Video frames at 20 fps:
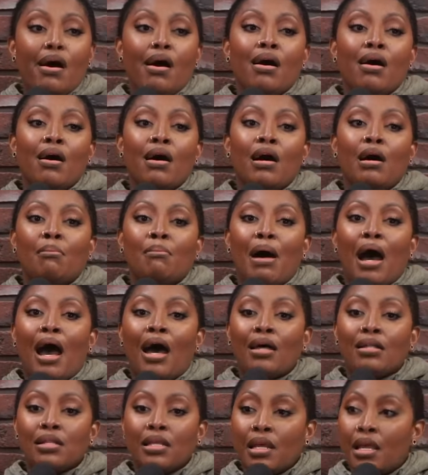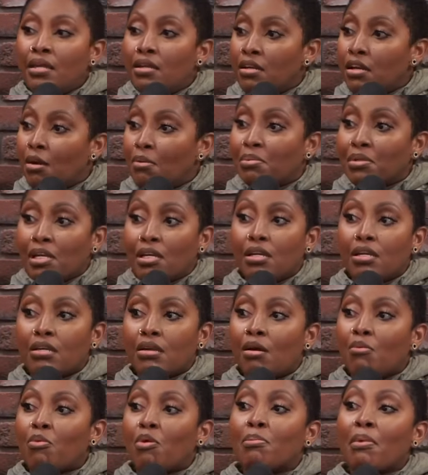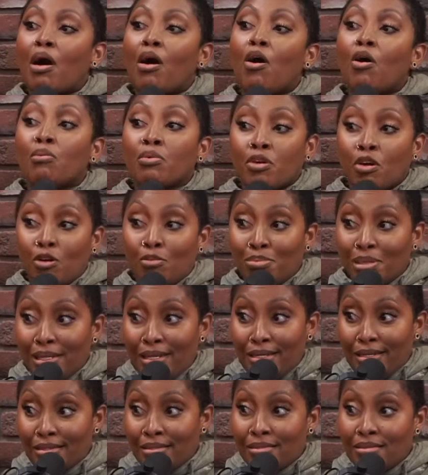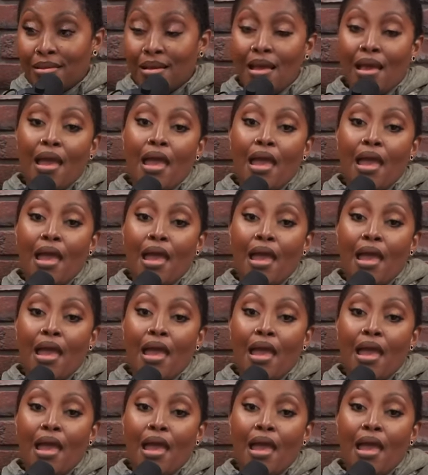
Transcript: Um, I ended up linking up with my homegirl Bliss,